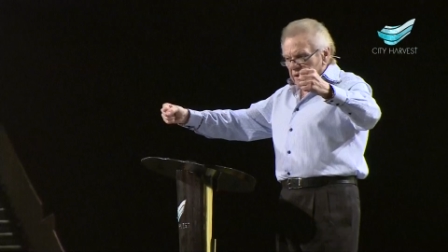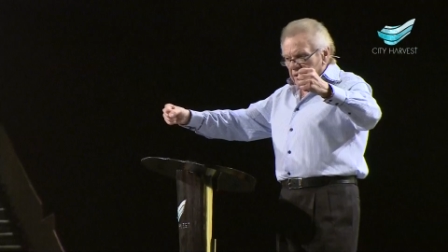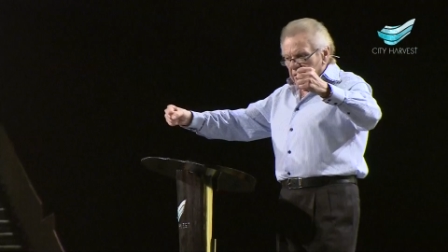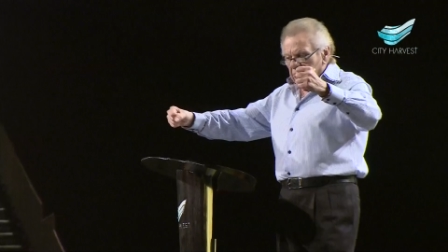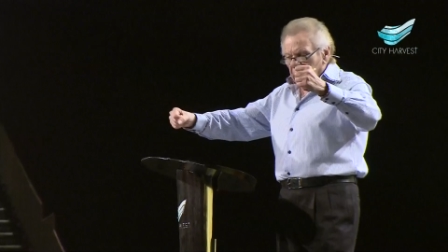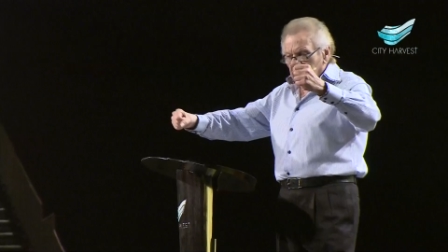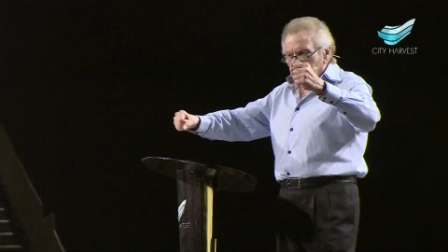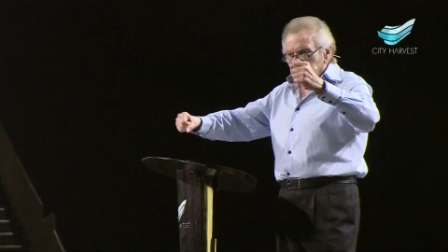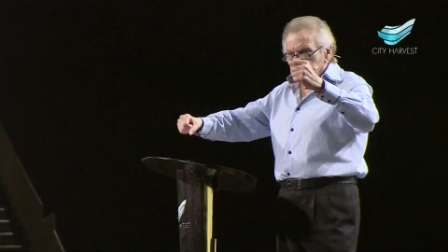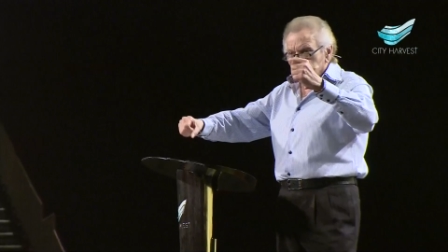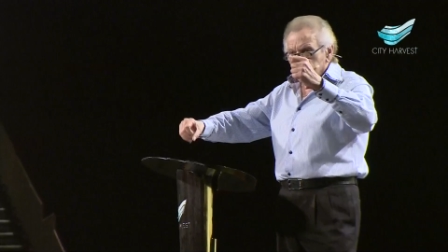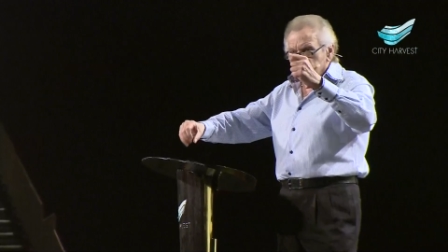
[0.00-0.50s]

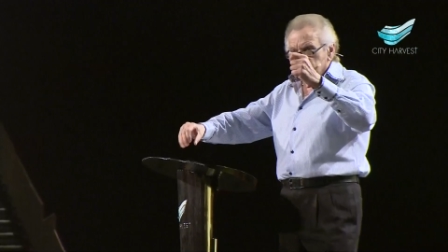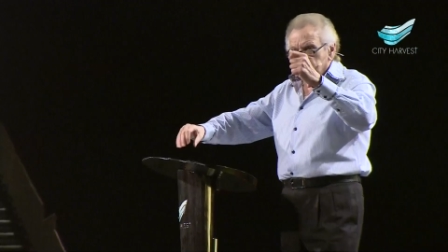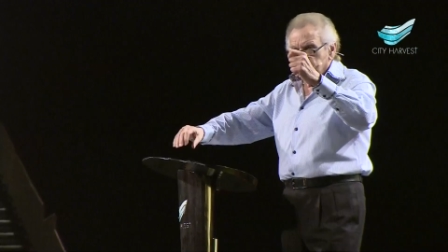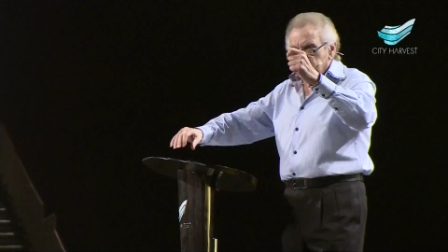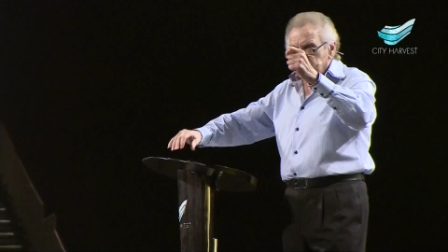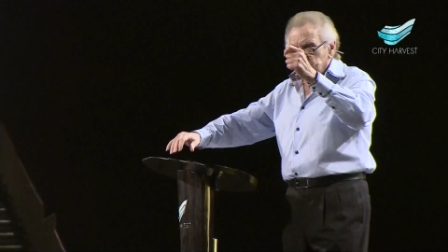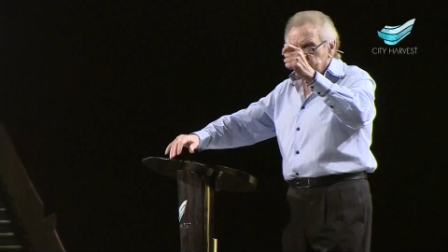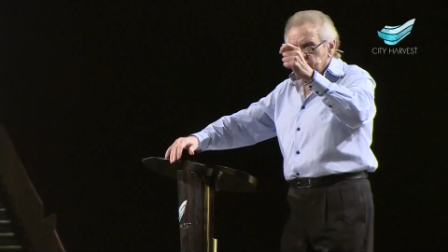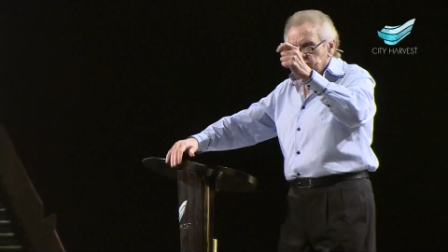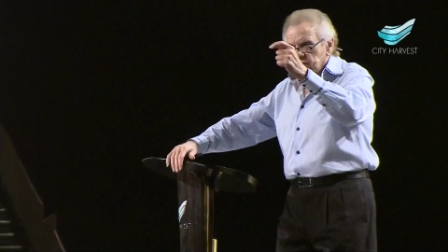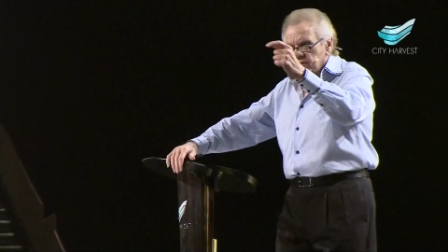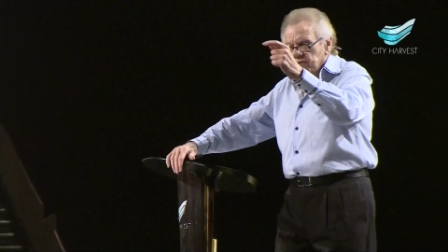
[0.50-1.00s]
God
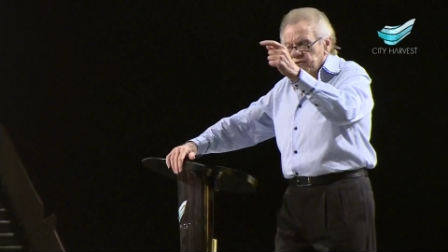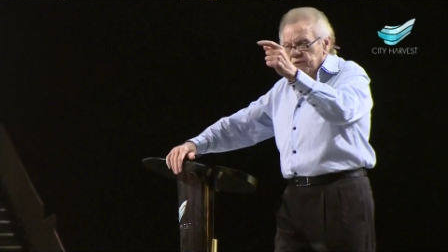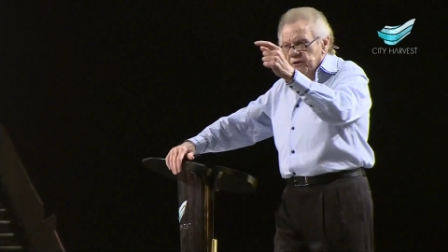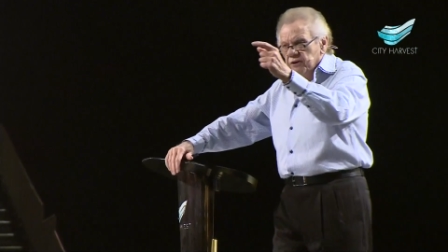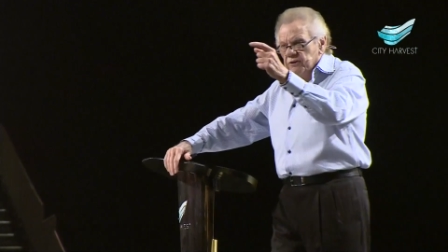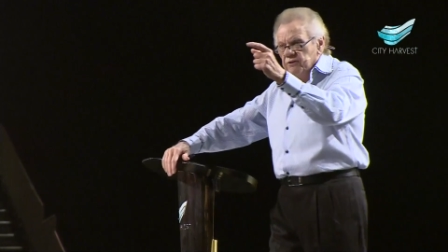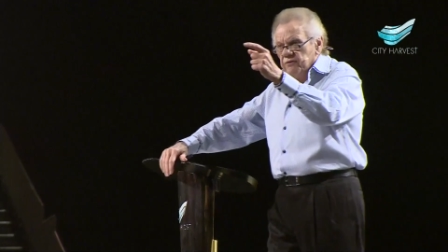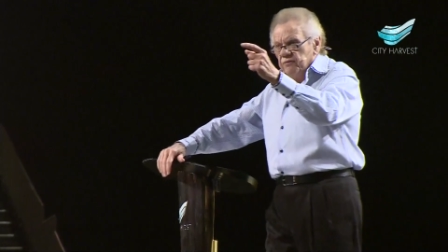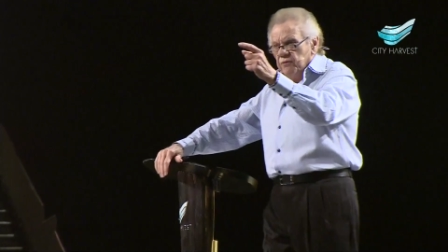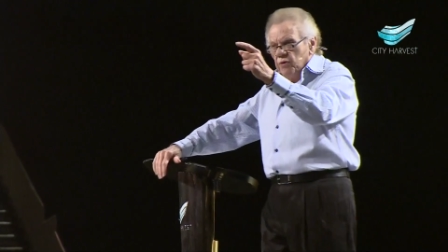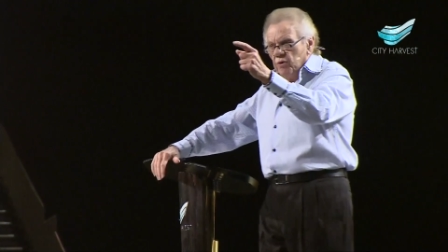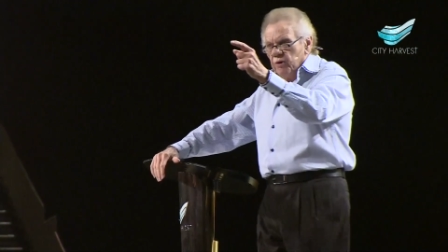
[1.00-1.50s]
speaks. The first
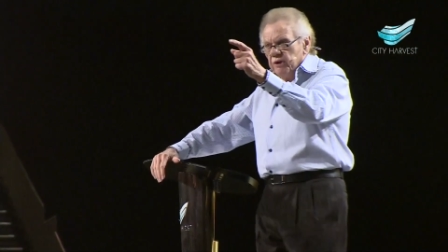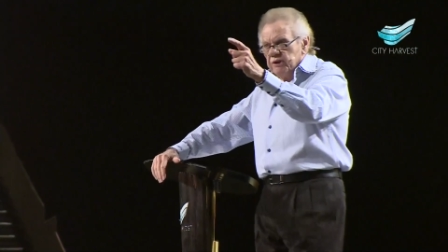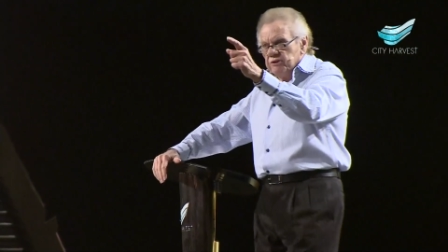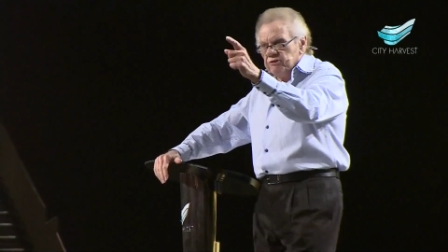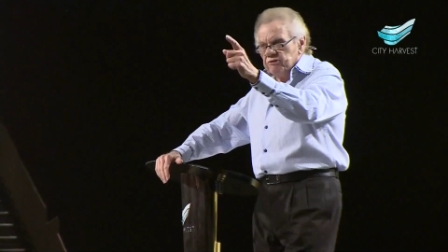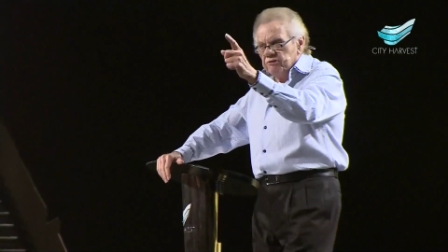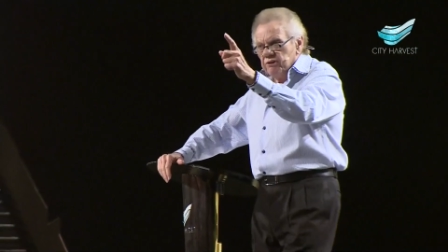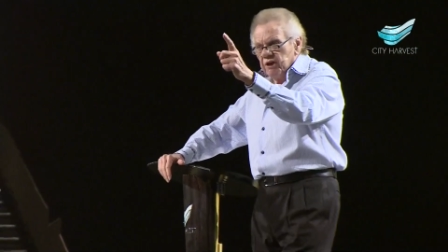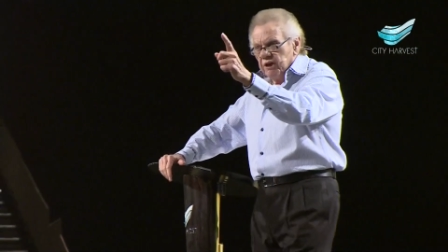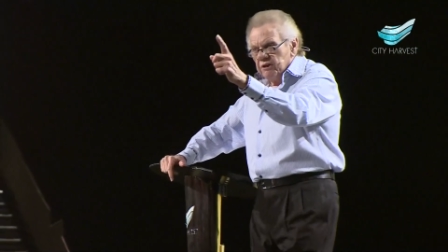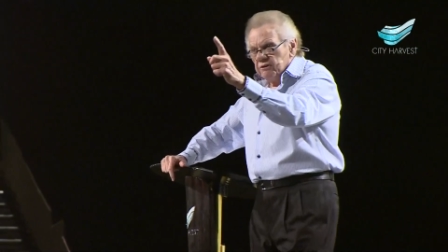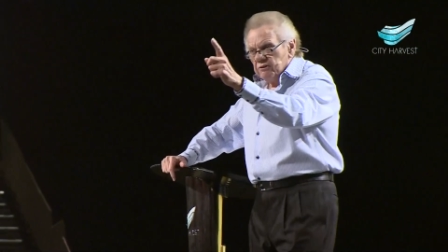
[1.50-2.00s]
voice
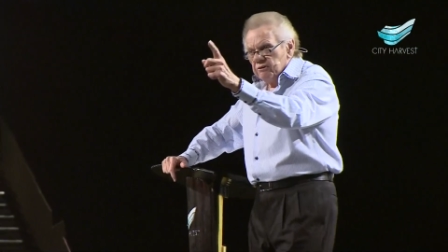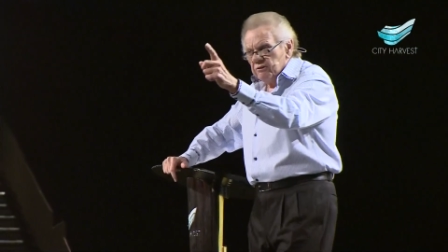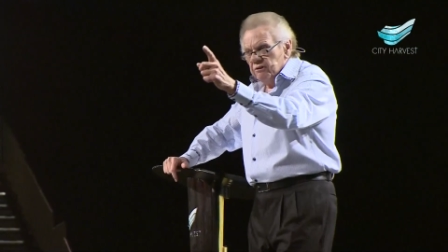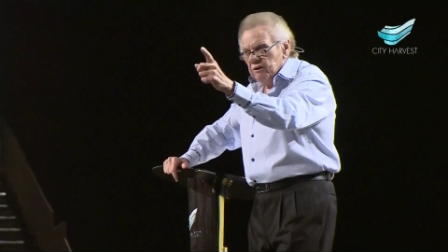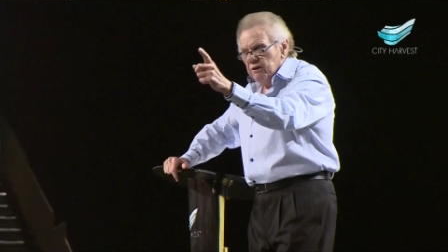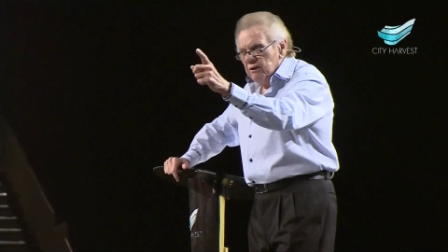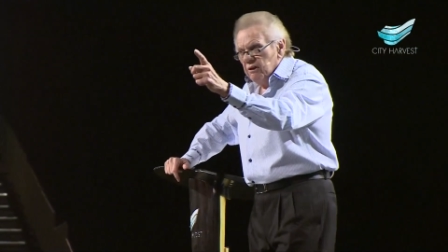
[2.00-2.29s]
says,